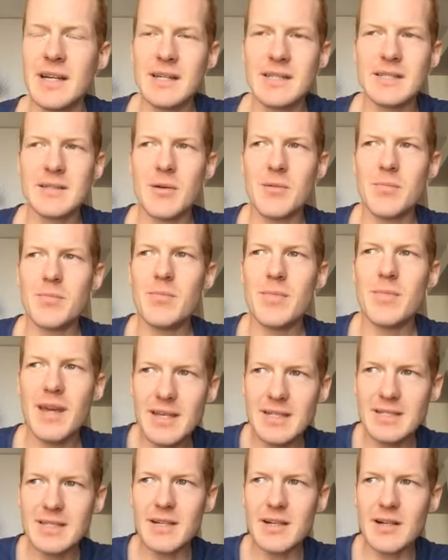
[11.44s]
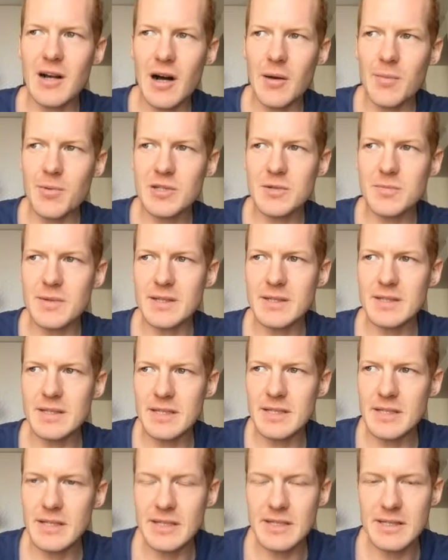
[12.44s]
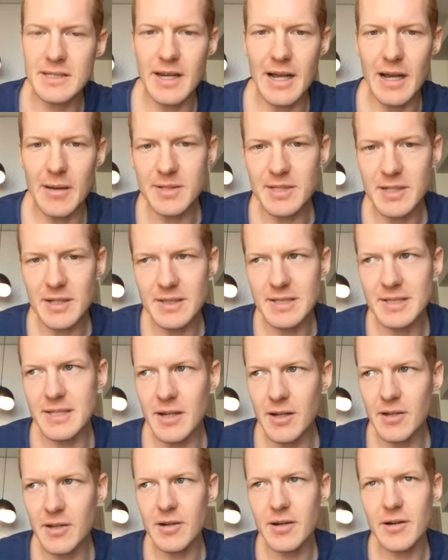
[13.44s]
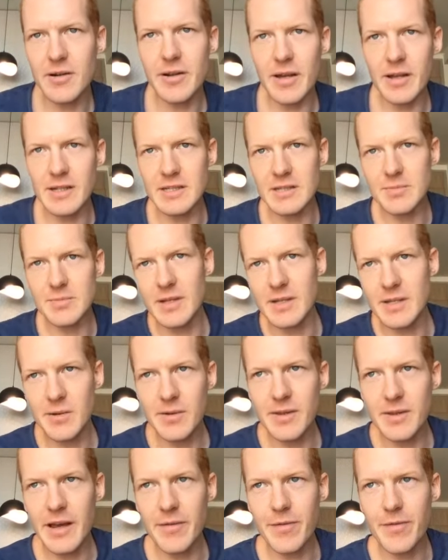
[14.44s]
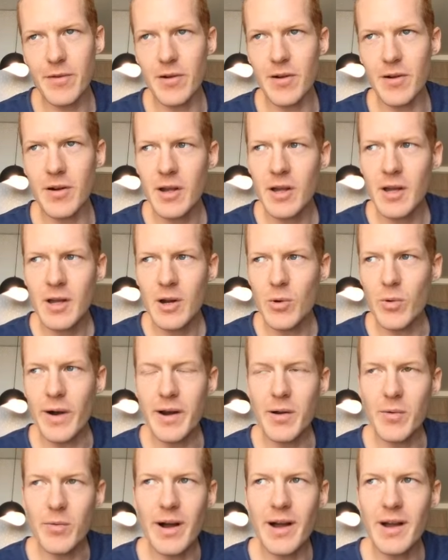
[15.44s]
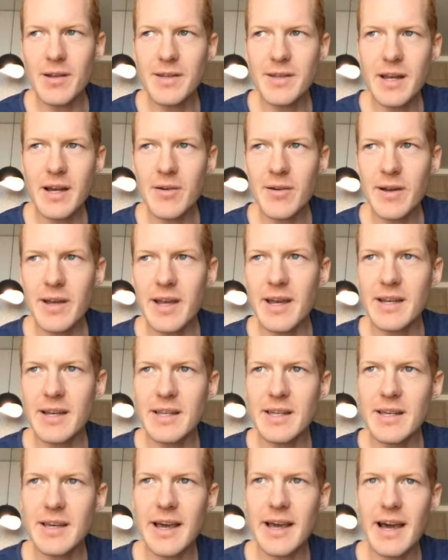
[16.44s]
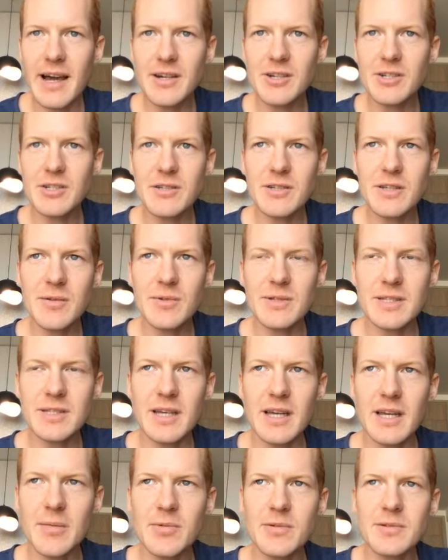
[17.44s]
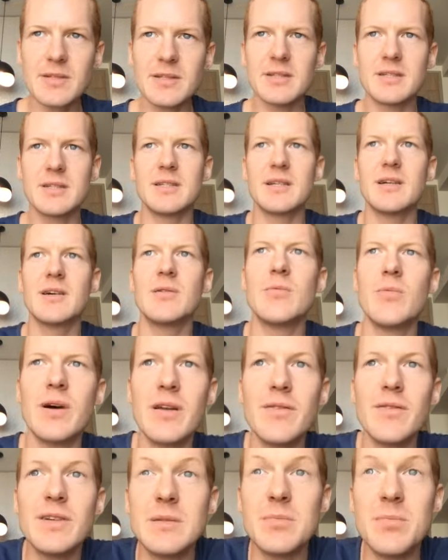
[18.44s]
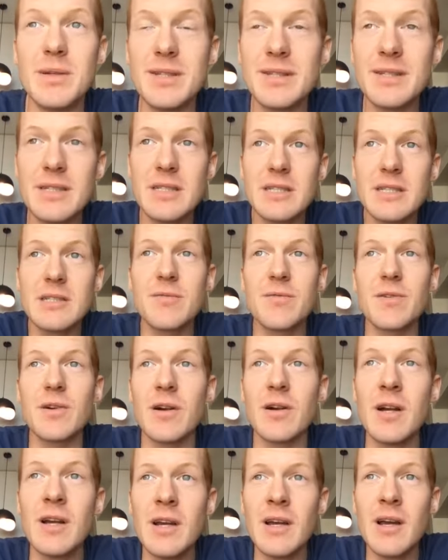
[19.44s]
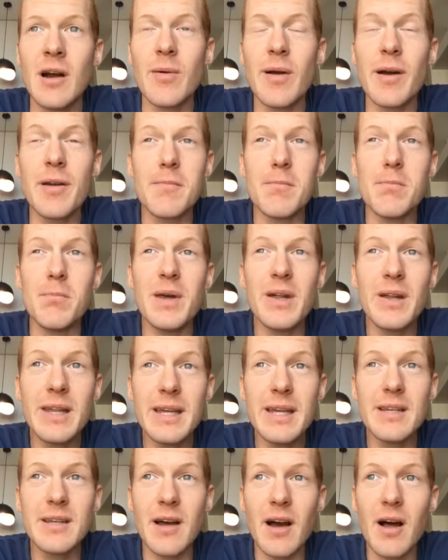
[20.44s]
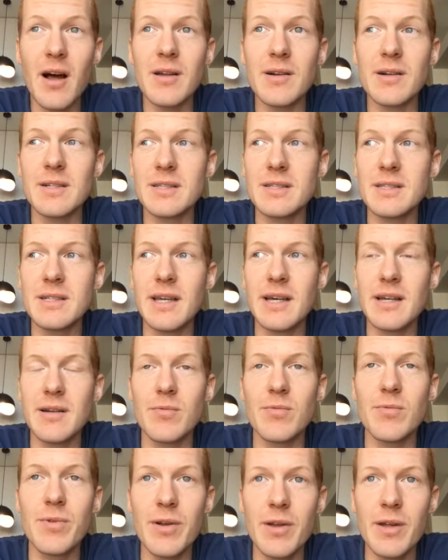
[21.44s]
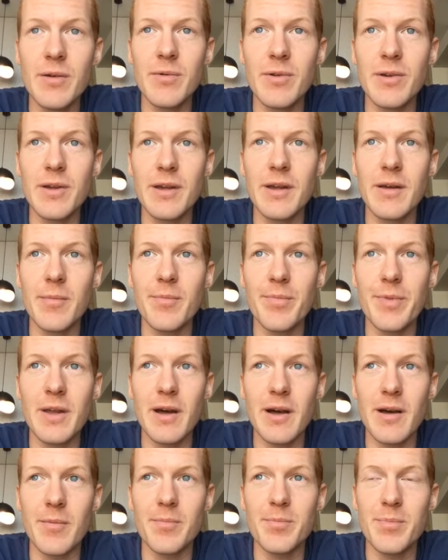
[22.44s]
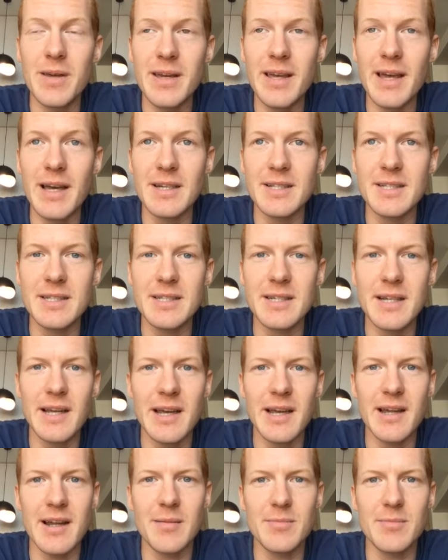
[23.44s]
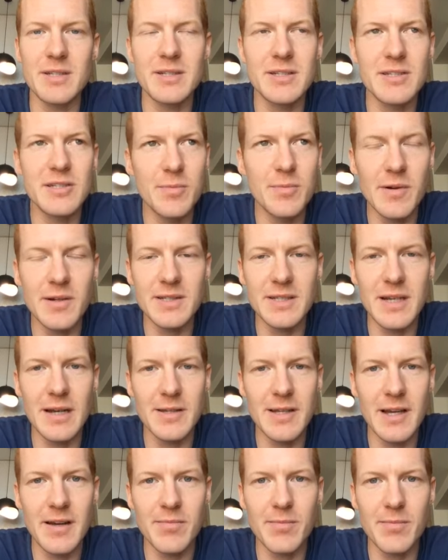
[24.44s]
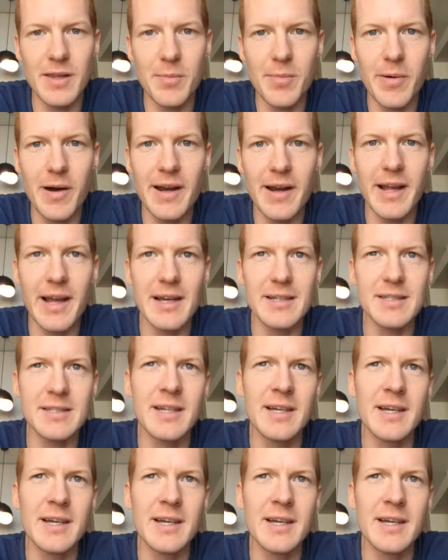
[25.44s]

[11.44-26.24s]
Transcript: some amazing accomplishments. He's an Amazon seller. He's been doing that for quite a while now, and he actually was able to sell one of his businesses for around a million dollars. He had a really, really um, big exit, and I'm just super excited to have him on the podcast.